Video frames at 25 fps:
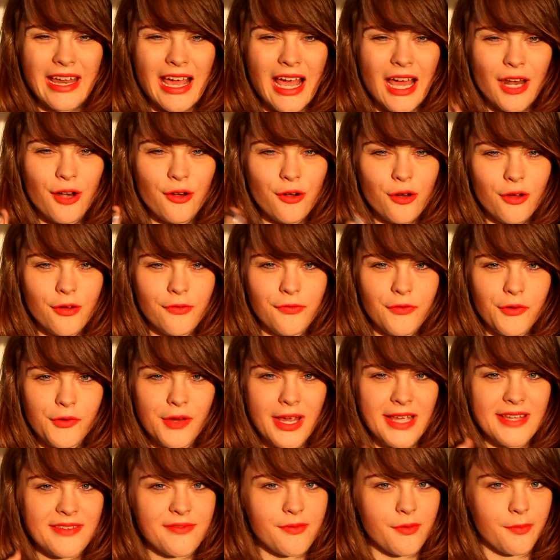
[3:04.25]
I don't know if you
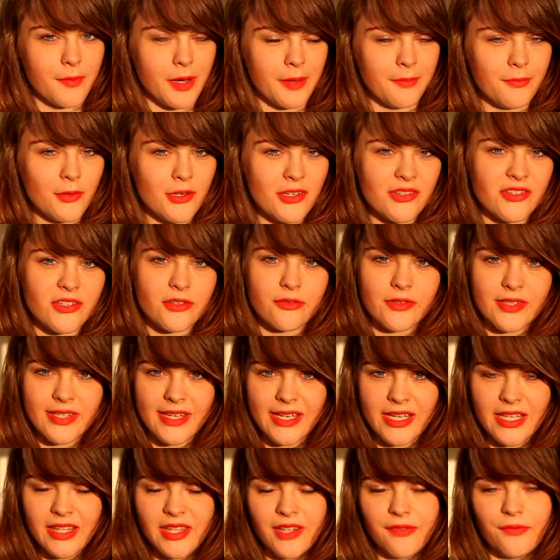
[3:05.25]
guys remember, she was
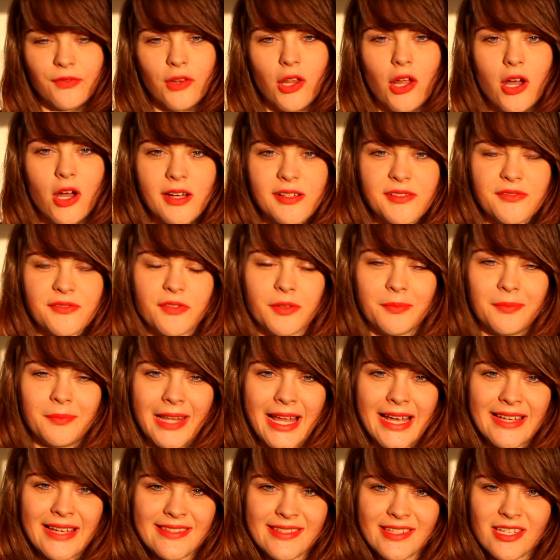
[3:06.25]
in the vlogs from
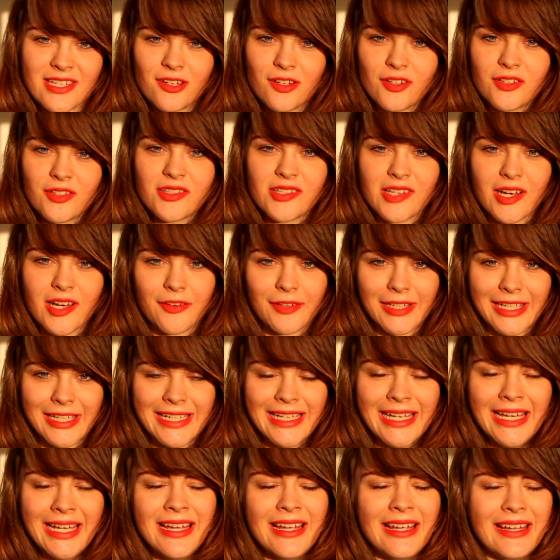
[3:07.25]
last year,
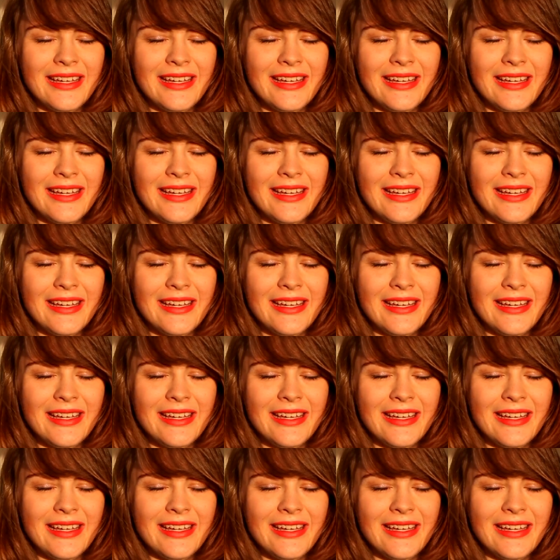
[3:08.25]
Shaolin.